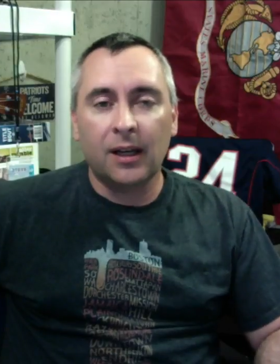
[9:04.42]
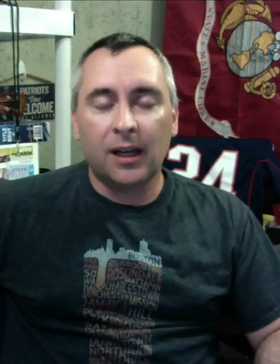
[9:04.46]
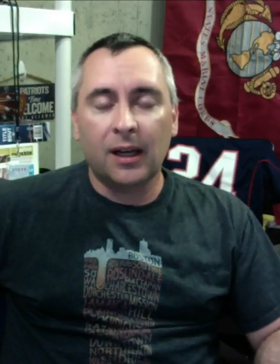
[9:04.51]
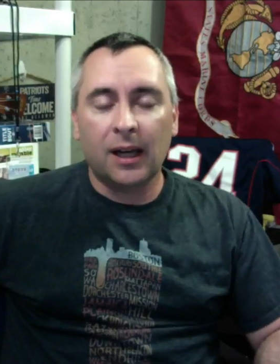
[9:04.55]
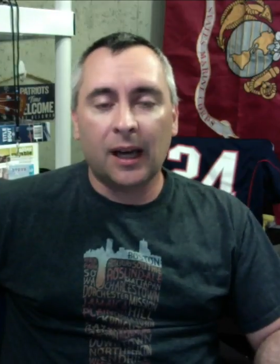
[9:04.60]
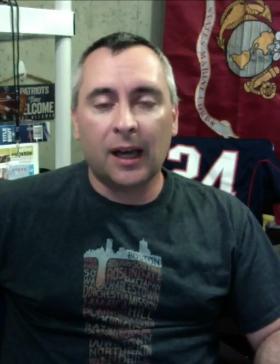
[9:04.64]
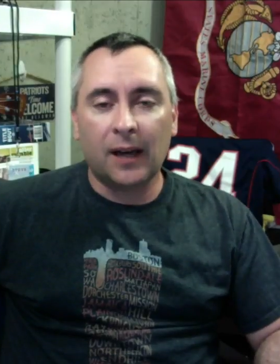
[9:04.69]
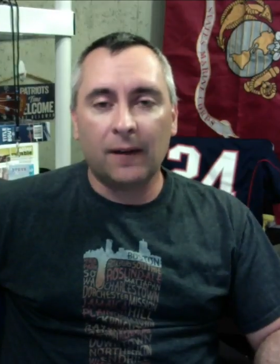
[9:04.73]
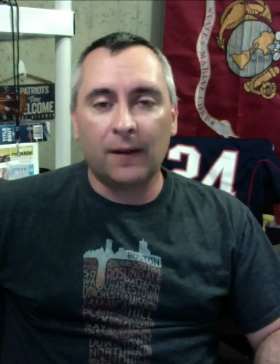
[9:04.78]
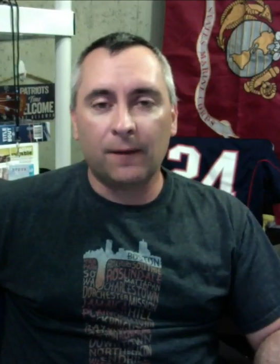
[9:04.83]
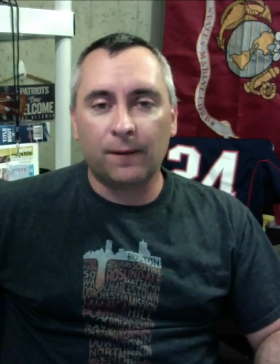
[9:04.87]

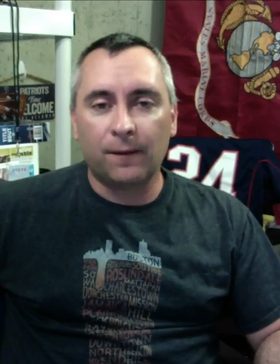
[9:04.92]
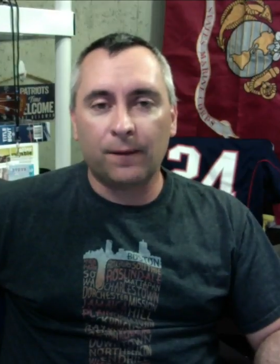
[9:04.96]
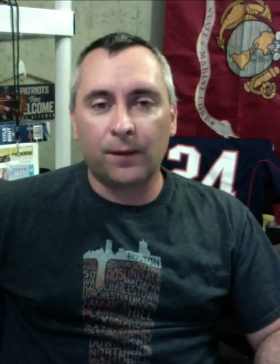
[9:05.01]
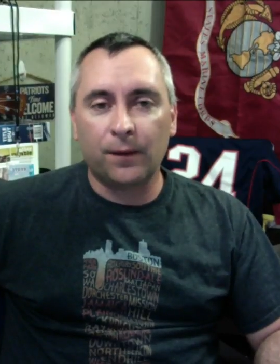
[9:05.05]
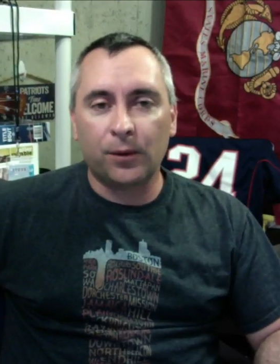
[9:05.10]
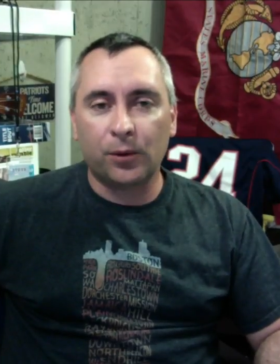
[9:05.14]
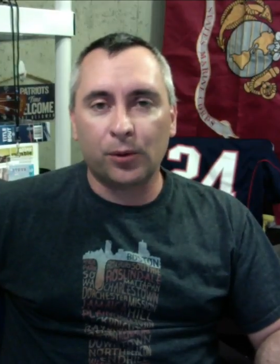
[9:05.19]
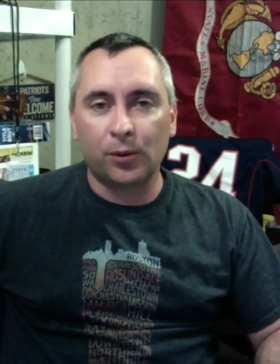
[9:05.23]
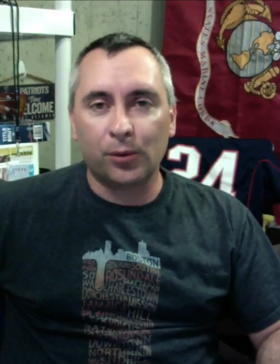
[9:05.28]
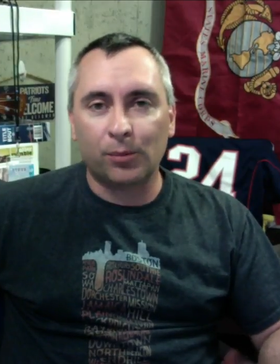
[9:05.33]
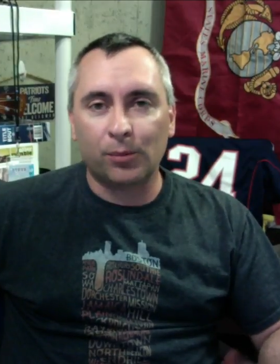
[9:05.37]
a
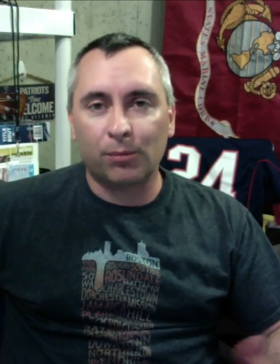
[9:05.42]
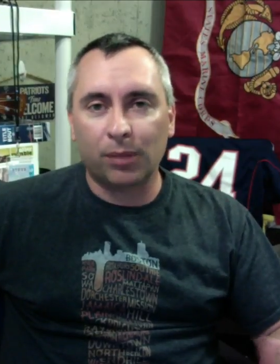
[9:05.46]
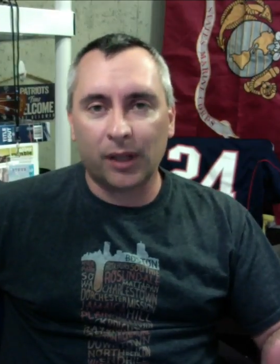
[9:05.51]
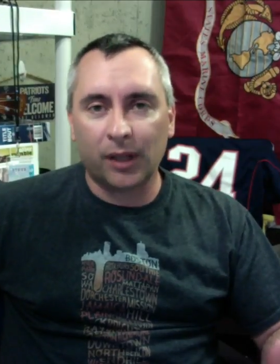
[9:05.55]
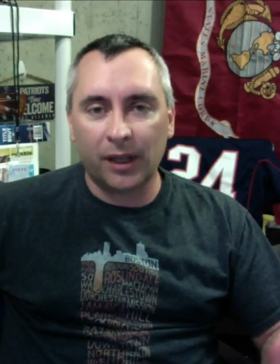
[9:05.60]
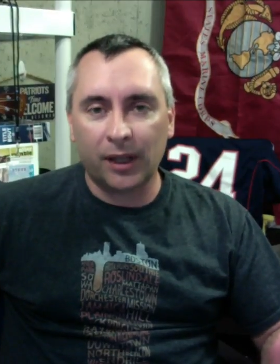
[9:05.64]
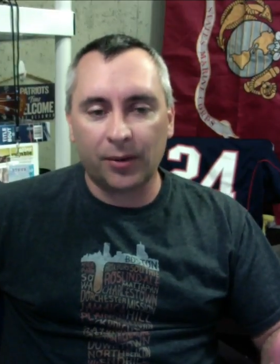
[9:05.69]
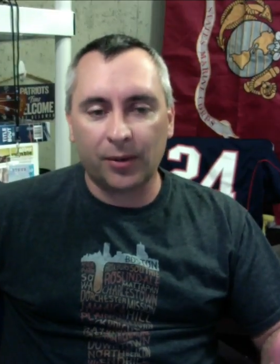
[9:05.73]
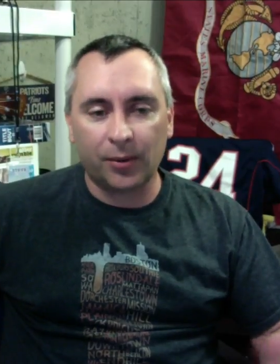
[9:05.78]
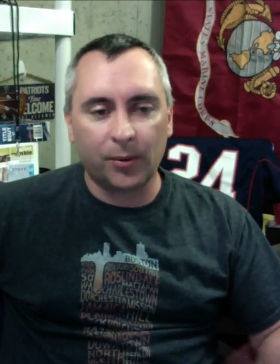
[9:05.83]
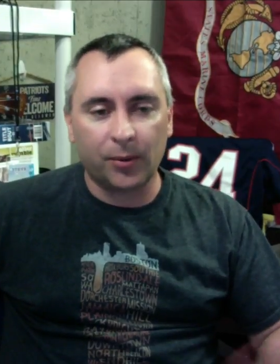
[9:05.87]
full
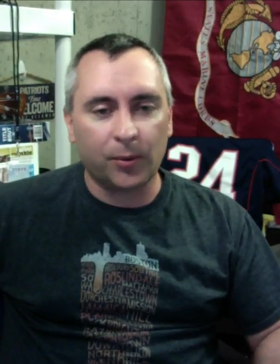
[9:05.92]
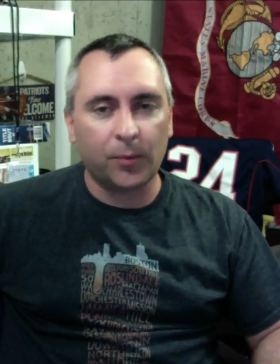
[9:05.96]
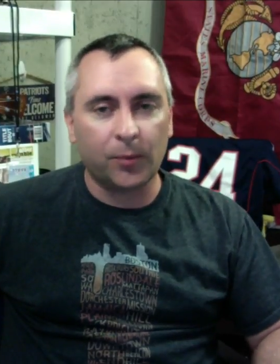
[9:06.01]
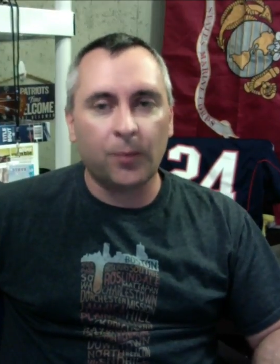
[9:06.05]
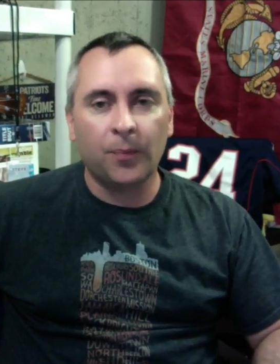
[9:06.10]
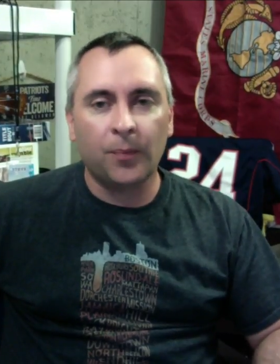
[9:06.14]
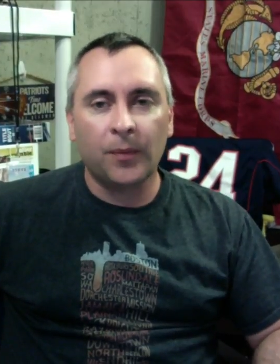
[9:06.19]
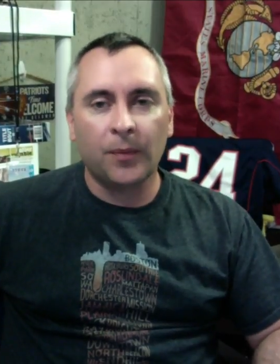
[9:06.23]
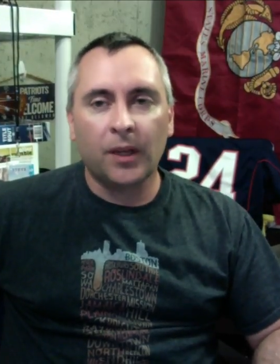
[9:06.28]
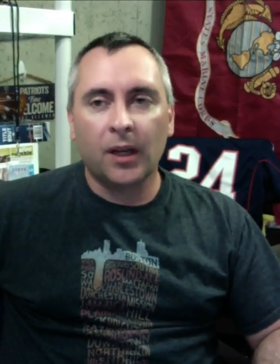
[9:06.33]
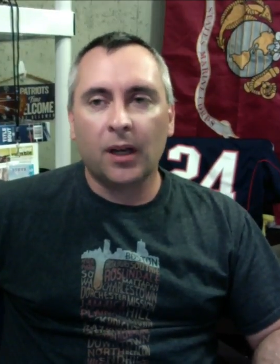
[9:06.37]
playthrough
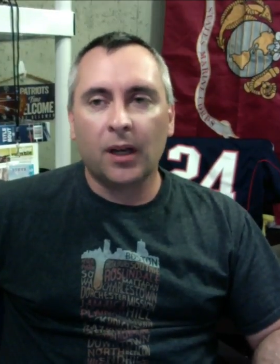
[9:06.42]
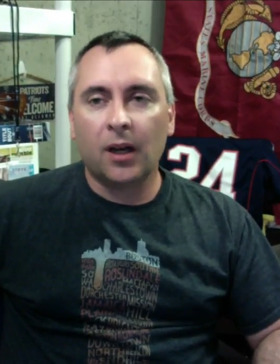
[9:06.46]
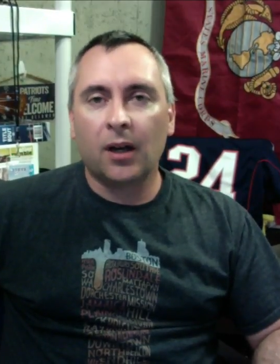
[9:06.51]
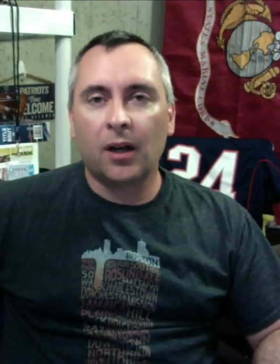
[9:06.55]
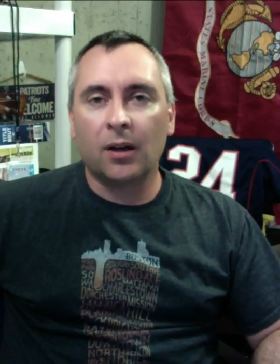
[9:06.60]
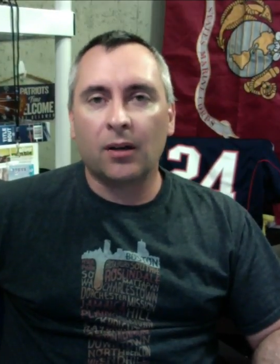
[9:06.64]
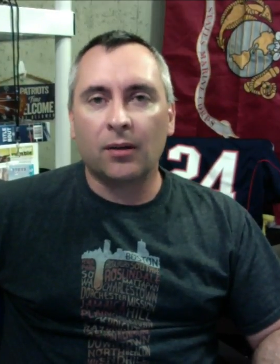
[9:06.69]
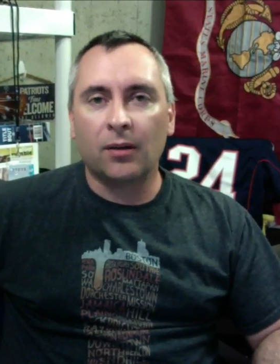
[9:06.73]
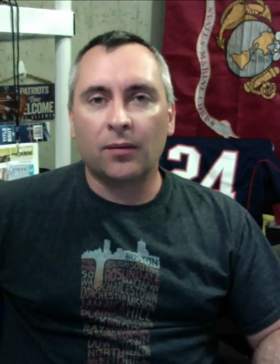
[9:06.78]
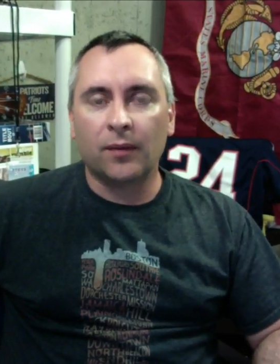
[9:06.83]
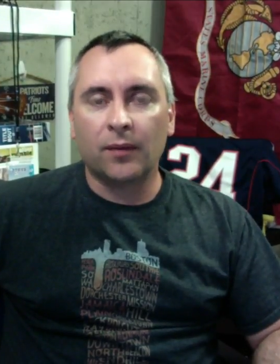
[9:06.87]

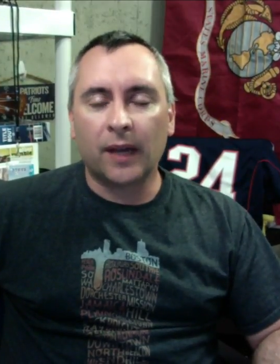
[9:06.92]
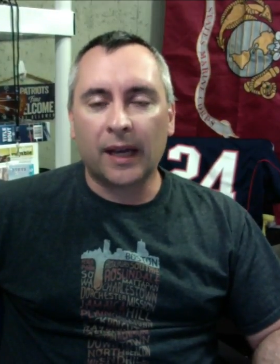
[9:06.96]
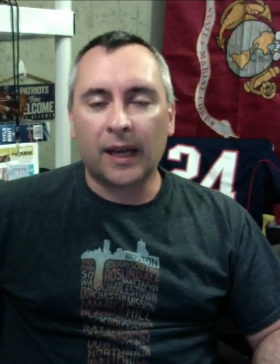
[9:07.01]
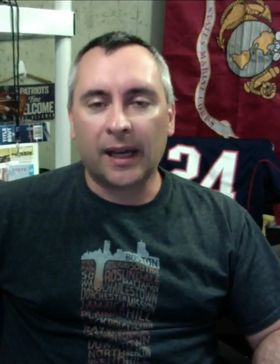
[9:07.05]
of